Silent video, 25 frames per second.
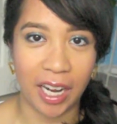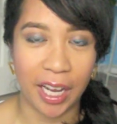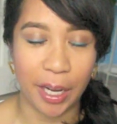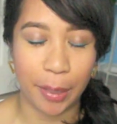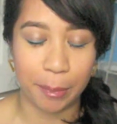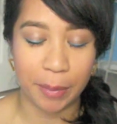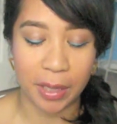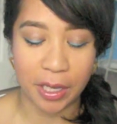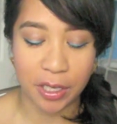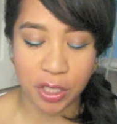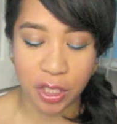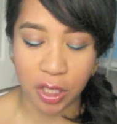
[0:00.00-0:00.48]

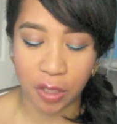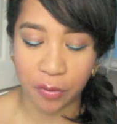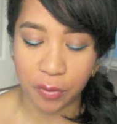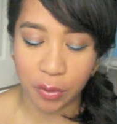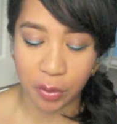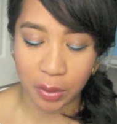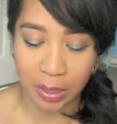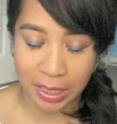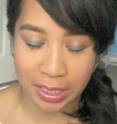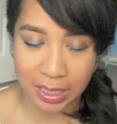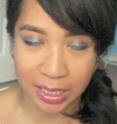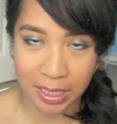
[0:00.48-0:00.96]
I'm not sure if you
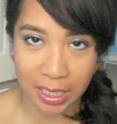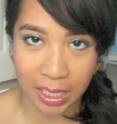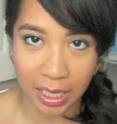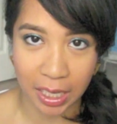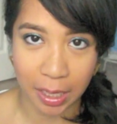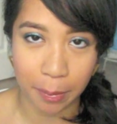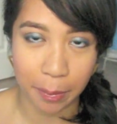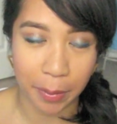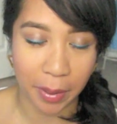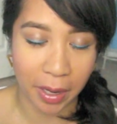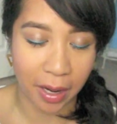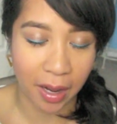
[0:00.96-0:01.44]
can
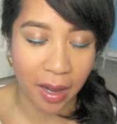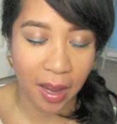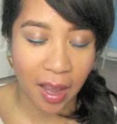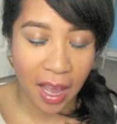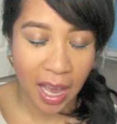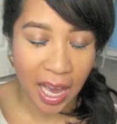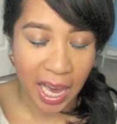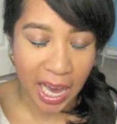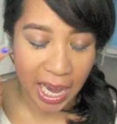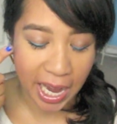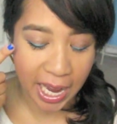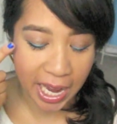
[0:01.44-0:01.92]
see, but
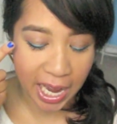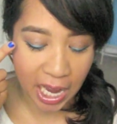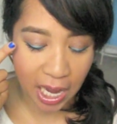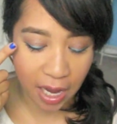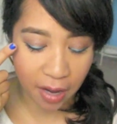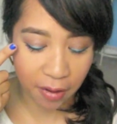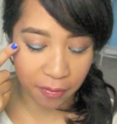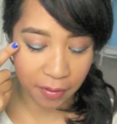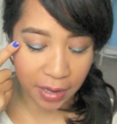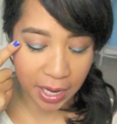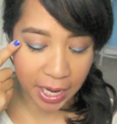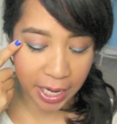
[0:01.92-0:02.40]
I
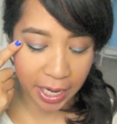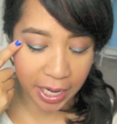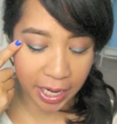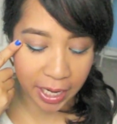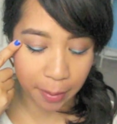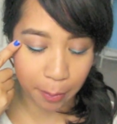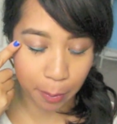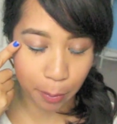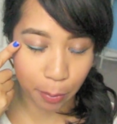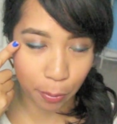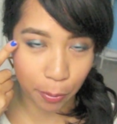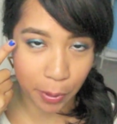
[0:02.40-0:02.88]
have
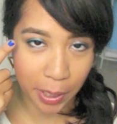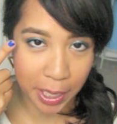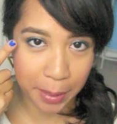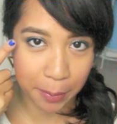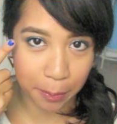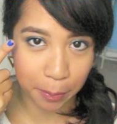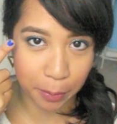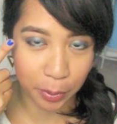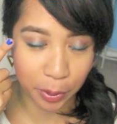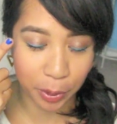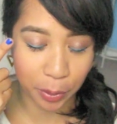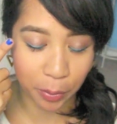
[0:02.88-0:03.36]
a
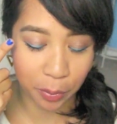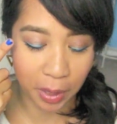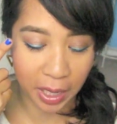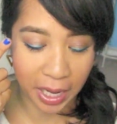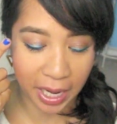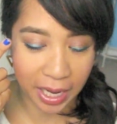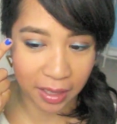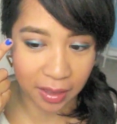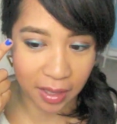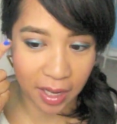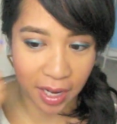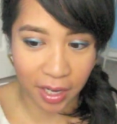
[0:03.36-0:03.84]
bright blue
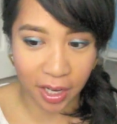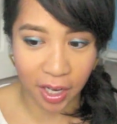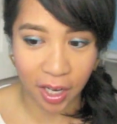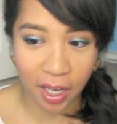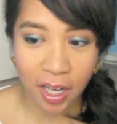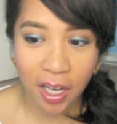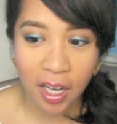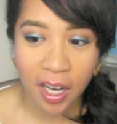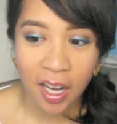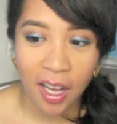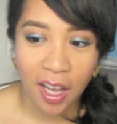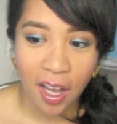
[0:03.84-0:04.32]

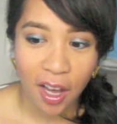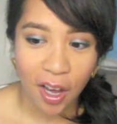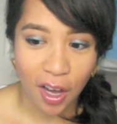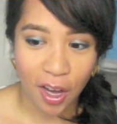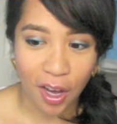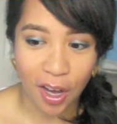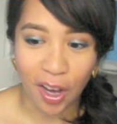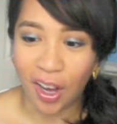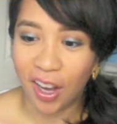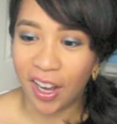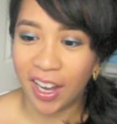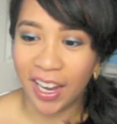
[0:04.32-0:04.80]
eyeliner
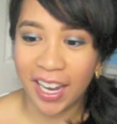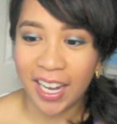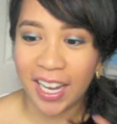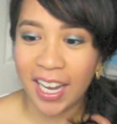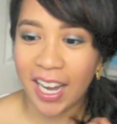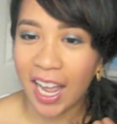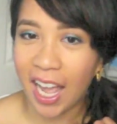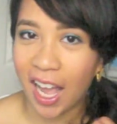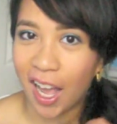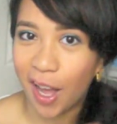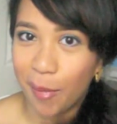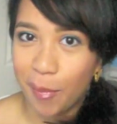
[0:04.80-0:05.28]
on,
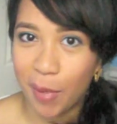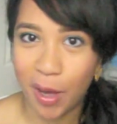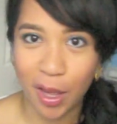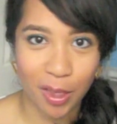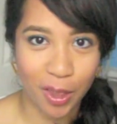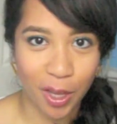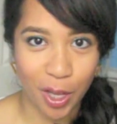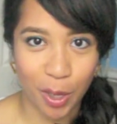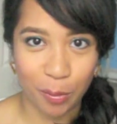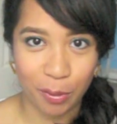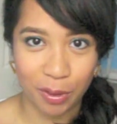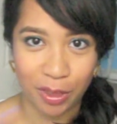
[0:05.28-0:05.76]

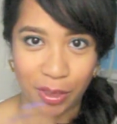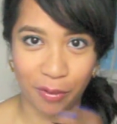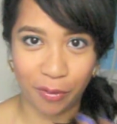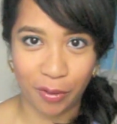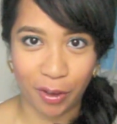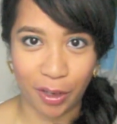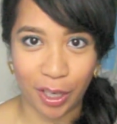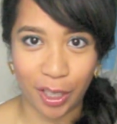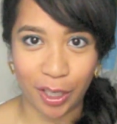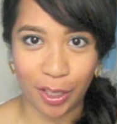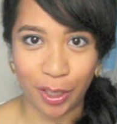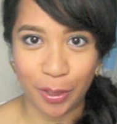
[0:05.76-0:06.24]
along with a
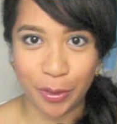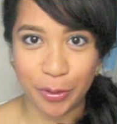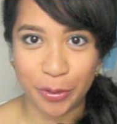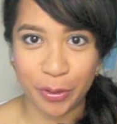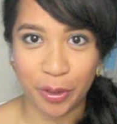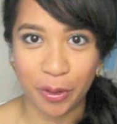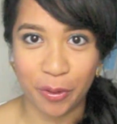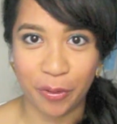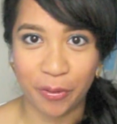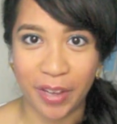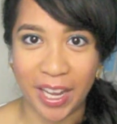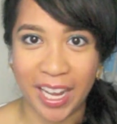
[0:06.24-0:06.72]
very
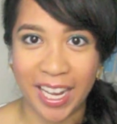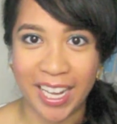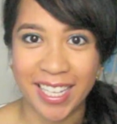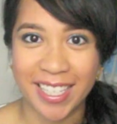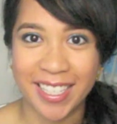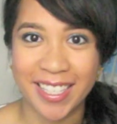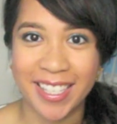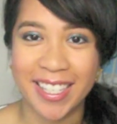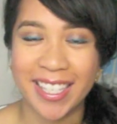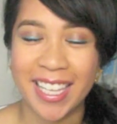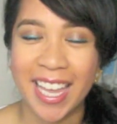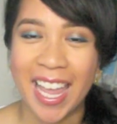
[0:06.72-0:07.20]
neutral
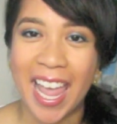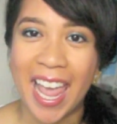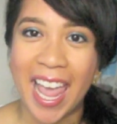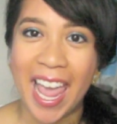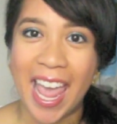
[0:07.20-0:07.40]
face.